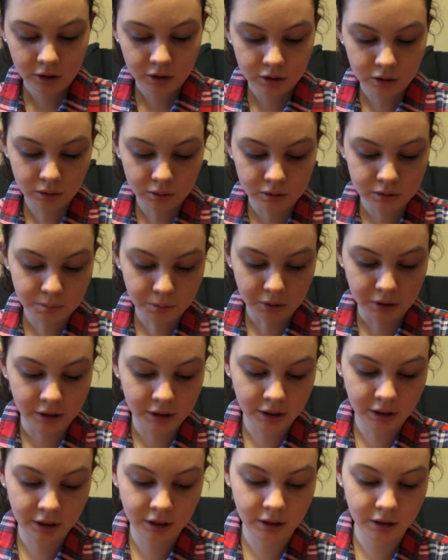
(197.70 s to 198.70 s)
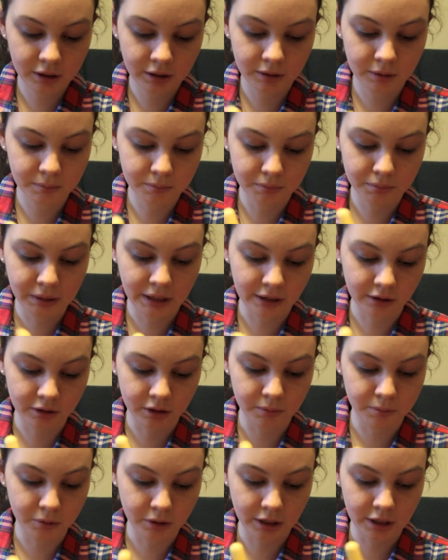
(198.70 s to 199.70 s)
EcoTools
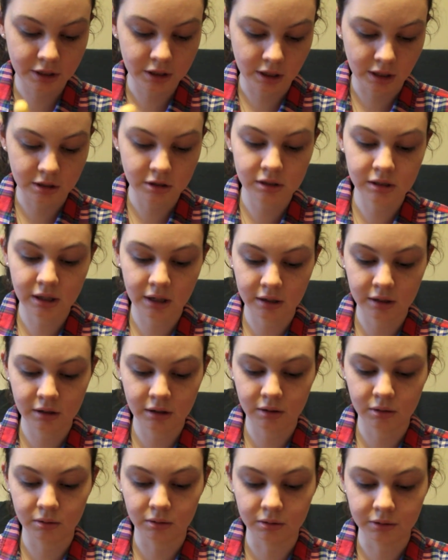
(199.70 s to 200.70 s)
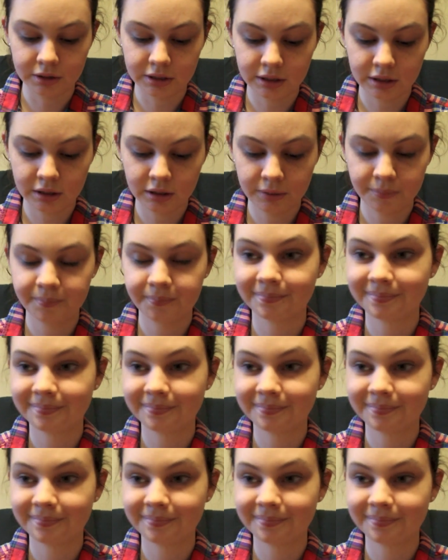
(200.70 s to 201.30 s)
powder brush. I just got it at Ulta.